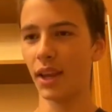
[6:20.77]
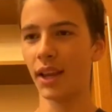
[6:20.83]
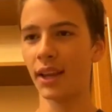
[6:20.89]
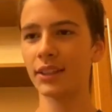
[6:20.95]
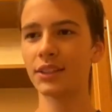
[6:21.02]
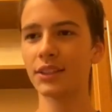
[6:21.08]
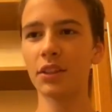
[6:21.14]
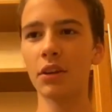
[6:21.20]
I
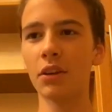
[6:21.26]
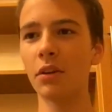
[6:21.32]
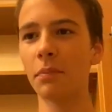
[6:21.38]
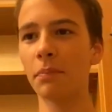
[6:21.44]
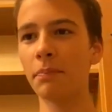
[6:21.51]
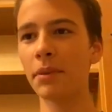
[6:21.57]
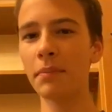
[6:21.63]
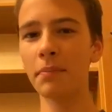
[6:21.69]
saw
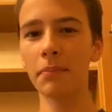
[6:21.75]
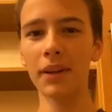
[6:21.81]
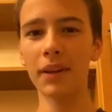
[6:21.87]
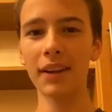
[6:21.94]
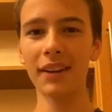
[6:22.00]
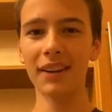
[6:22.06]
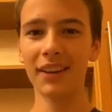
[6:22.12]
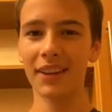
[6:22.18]

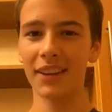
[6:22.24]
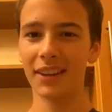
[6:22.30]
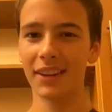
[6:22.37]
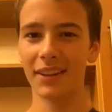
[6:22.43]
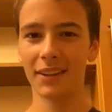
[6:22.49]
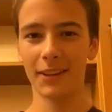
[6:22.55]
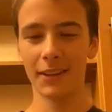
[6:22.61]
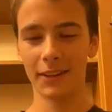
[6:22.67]
people,
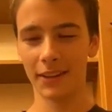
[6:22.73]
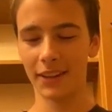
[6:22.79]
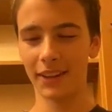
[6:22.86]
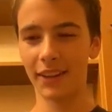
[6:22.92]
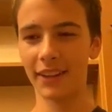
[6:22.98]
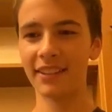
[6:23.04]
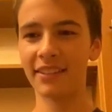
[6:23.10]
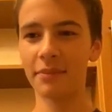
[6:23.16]

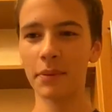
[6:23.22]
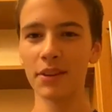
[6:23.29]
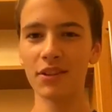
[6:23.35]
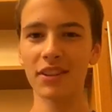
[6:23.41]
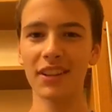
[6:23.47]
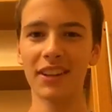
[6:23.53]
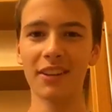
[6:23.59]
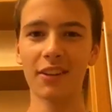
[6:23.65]

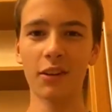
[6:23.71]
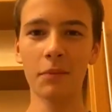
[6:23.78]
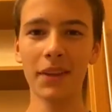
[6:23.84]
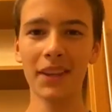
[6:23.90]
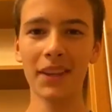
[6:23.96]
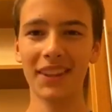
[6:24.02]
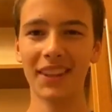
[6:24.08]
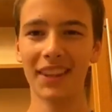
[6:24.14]
especially in
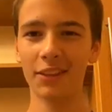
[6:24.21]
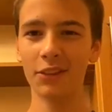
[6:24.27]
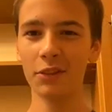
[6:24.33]
Romania,